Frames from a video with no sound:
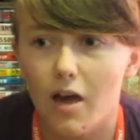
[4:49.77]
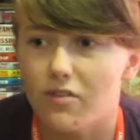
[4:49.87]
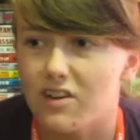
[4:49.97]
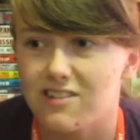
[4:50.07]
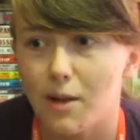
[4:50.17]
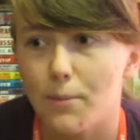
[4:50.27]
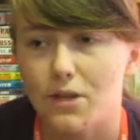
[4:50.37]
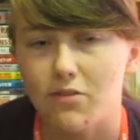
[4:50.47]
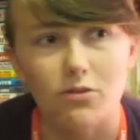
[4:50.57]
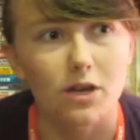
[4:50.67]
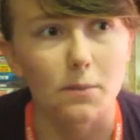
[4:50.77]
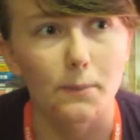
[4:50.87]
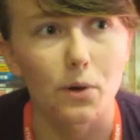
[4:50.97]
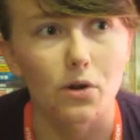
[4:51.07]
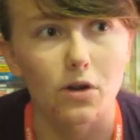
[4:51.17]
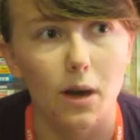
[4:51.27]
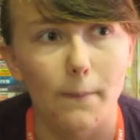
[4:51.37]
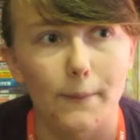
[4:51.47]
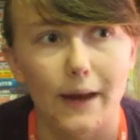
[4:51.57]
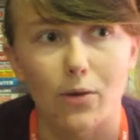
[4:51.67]
For example, if you read a book
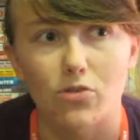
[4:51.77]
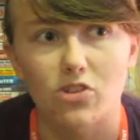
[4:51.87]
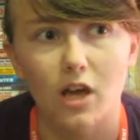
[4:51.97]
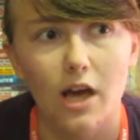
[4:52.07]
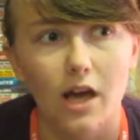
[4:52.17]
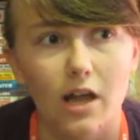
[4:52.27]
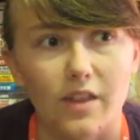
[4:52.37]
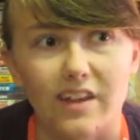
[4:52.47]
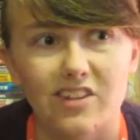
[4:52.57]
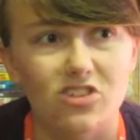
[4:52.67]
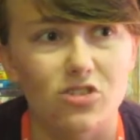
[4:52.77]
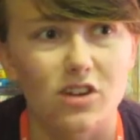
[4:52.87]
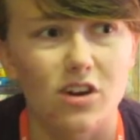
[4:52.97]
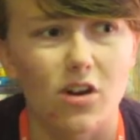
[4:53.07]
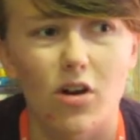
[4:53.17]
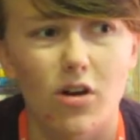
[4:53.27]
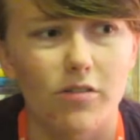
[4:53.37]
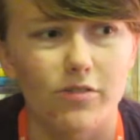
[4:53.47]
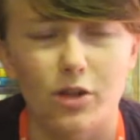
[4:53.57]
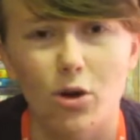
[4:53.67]
about the history
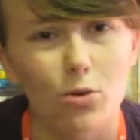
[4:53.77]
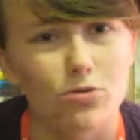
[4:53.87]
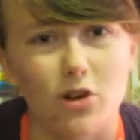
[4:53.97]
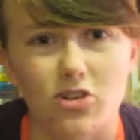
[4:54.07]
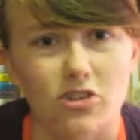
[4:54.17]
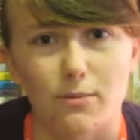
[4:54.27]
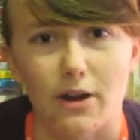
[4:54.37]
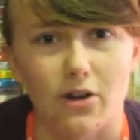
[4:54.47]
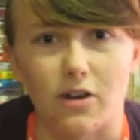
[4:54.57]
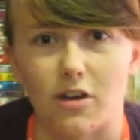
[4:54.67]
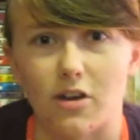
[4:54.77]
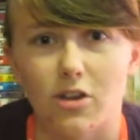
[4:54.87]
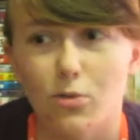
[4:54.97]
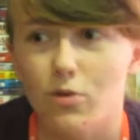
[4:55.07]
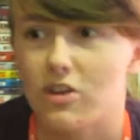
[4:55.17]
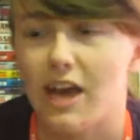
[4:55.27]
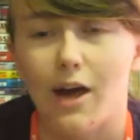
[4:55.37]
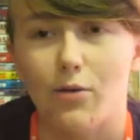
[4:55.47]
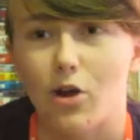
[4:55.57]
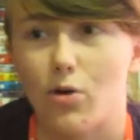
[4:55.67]
of the gold rush in America, you would
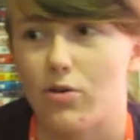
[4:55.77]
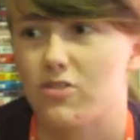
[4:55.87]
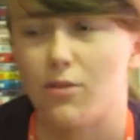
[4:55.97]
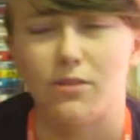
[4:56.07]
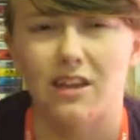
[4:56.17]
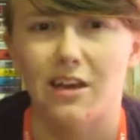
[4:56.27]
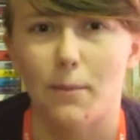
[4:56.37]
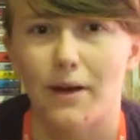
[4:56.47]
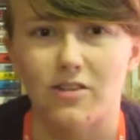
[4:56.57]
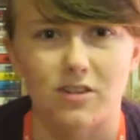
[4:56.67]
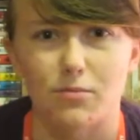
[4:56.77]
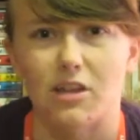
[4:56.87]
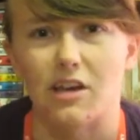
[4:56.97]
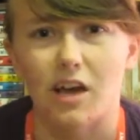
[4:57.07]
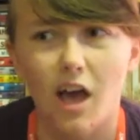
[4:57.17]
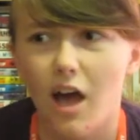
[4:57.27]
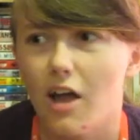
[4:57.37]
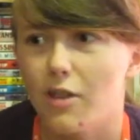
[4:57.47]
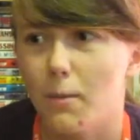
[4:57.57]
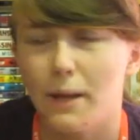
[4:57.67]
now know something about something
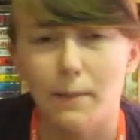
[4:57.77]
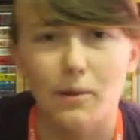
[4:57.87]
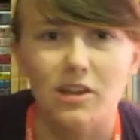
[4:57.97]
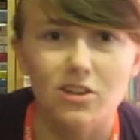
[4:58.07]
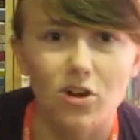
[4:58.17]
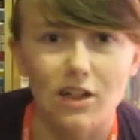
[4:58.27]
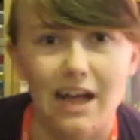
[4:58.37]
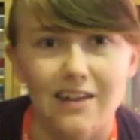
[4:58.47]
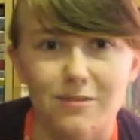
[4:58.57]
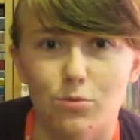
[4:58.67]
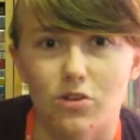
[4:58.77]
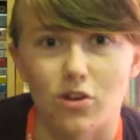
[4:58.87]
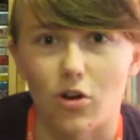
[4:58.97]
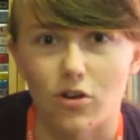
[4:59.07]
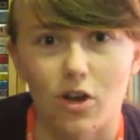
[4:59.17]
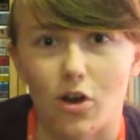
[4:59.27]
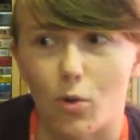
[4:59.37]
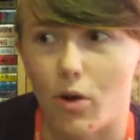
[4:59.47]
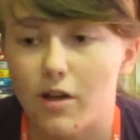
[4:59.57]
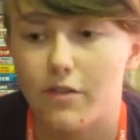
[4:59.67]
that people in your class would not
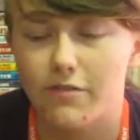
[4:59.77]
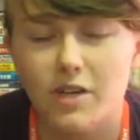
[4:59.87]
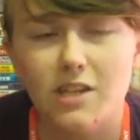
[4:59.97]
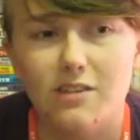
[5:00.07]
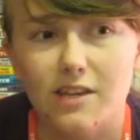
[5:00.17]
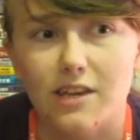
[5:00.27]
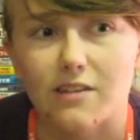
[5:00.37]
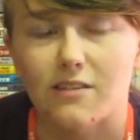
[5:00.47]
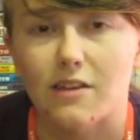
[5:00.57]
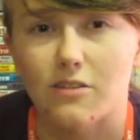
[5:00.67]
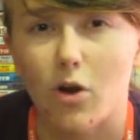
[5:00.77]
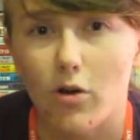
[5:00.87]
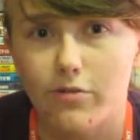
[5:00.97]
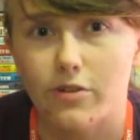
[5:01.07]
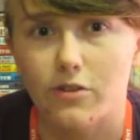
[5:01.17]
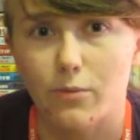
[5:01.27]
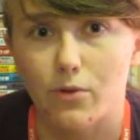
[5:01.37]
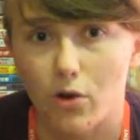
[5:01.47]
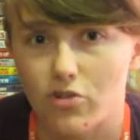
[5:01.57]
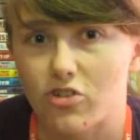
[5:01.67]
know. The funny thing is, it's often
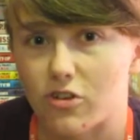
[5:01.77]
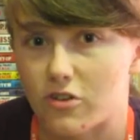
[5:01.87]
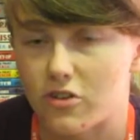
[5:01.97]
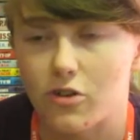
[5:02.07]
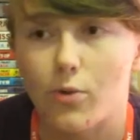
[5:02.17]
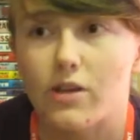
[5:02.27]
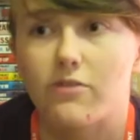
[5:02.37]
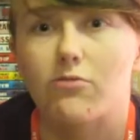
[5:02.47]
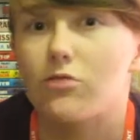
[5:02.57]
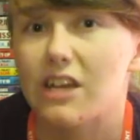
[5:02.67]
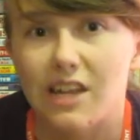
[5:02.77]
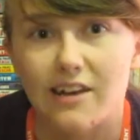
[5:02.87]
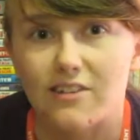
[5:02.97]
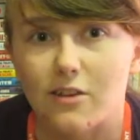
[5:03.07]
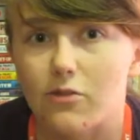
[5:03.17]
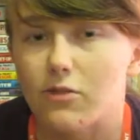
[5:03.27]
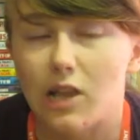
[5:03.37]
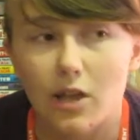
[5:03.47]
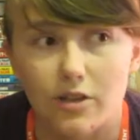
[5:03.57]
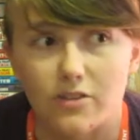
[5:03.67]
subconscious. You don't even realise that you've learnt